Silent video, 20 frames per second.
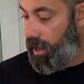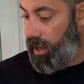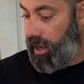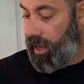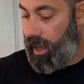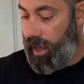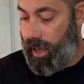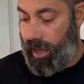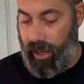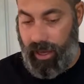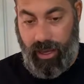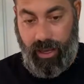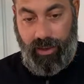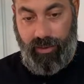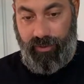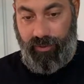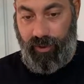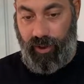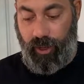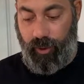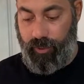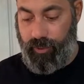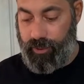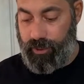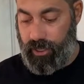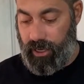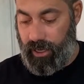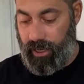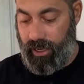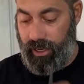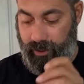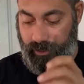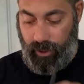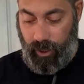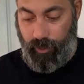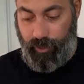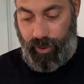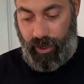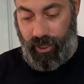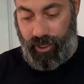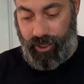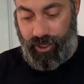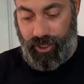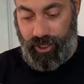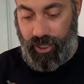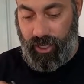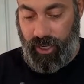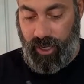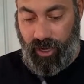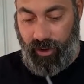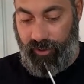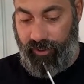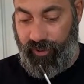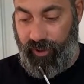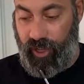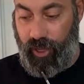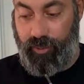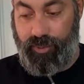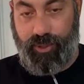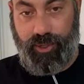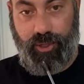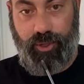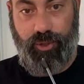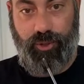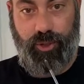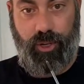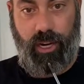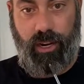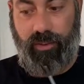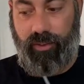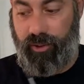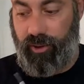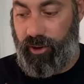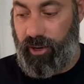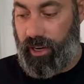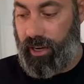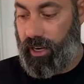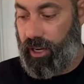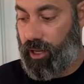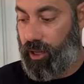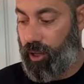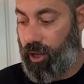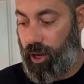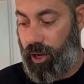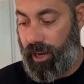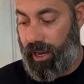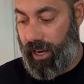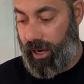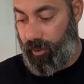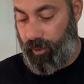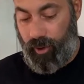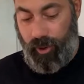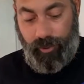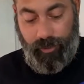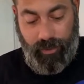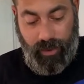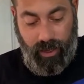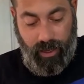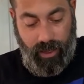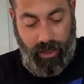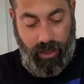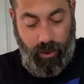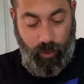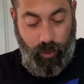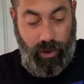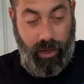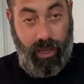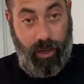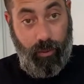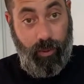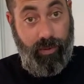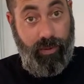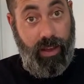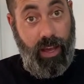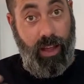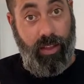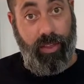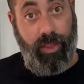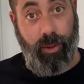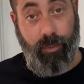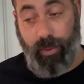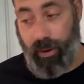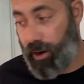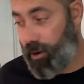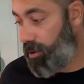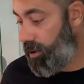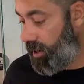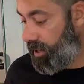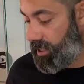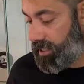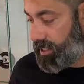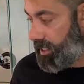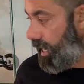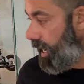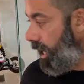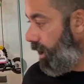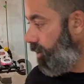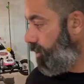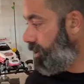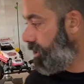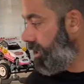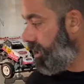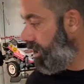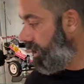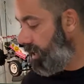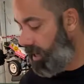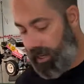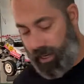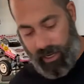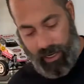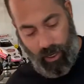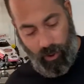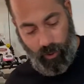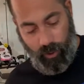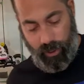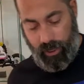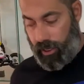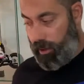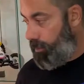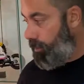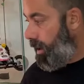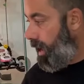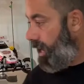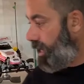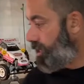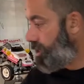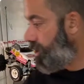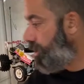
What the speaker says: a Phillips, a punch, a Phillips screwdriver, and a claw hammer. We've got the bearings out. Now we're going to match the